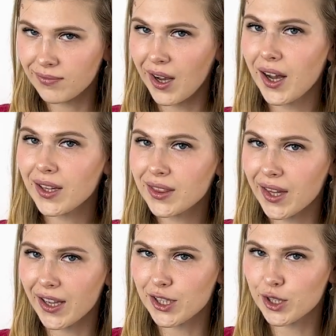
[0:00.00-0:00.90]

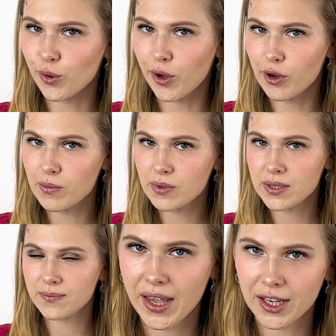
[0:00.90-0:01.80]

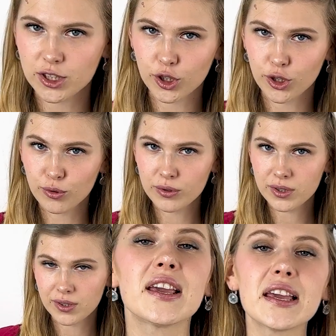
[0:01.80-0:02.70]
attaisnojums,
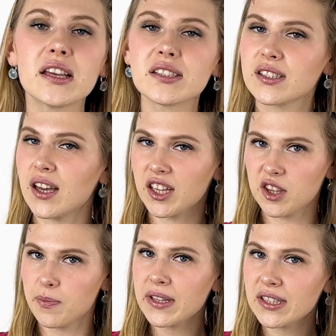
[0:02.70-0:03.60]
excuse, is
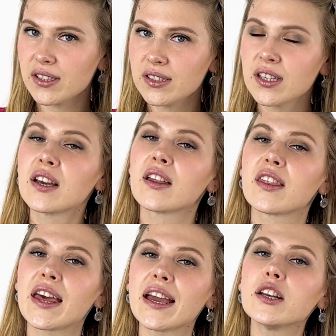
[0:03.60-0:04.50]
admitted,
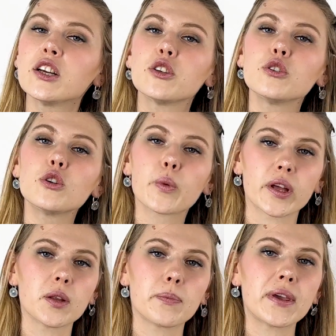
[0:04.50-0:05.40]
then you
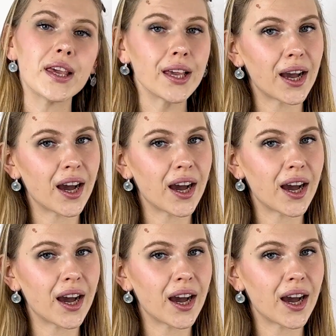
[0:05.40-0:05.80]
will be